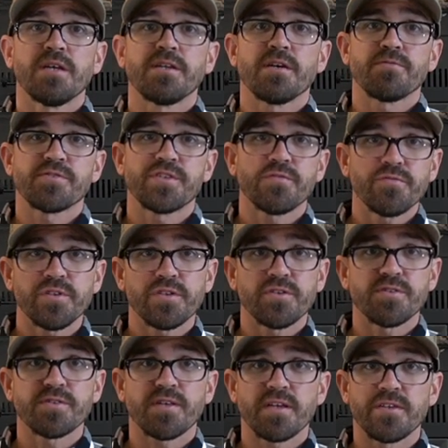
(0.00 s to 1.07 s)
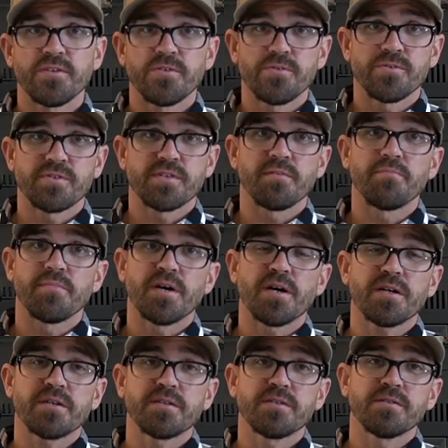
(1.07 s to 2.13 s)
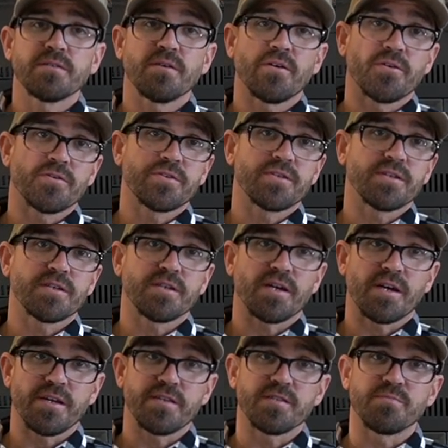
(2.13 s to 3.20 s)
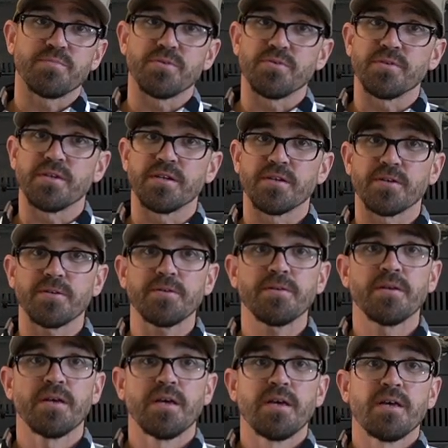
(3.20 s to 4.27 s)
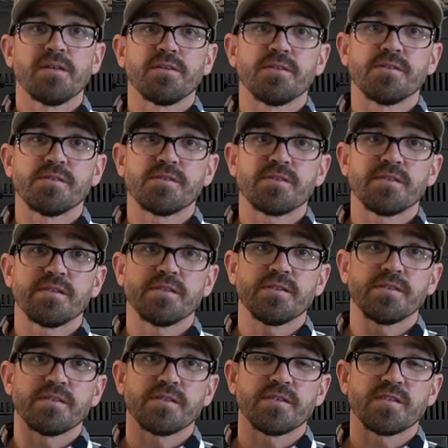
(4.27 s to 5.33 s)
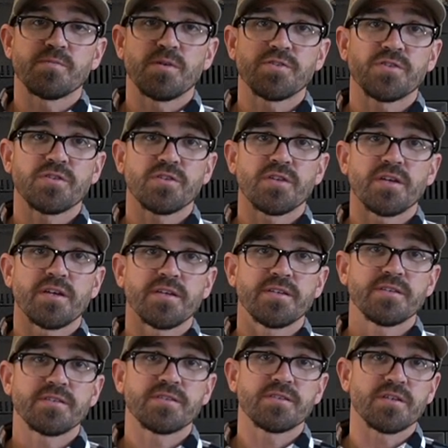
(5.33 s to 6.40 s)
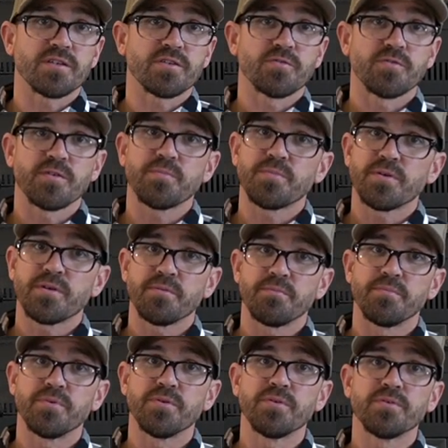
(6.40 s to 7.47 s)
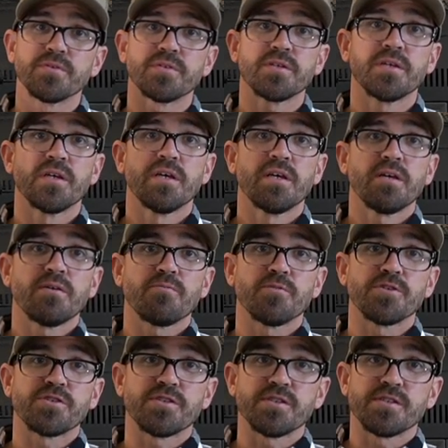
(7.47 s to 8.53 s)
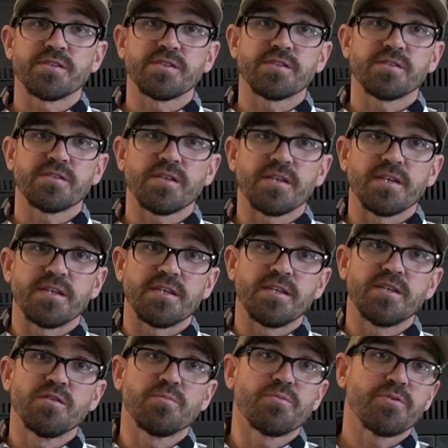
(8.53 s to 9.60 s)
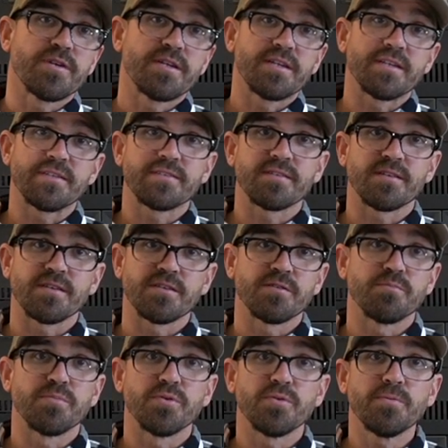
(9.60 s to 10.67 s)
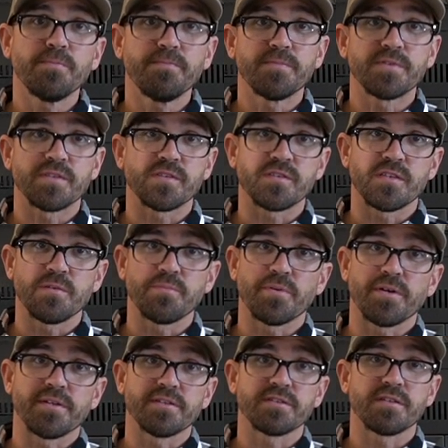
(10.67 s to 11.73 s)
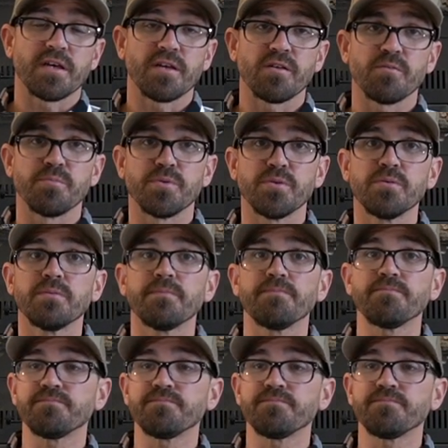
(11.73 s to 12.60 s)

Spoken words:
Now for several years I used the Muck Arctic Ice Boot here. This is a specialized grip boot, which is a neoprene insulated boot. It's a slip-on style boot.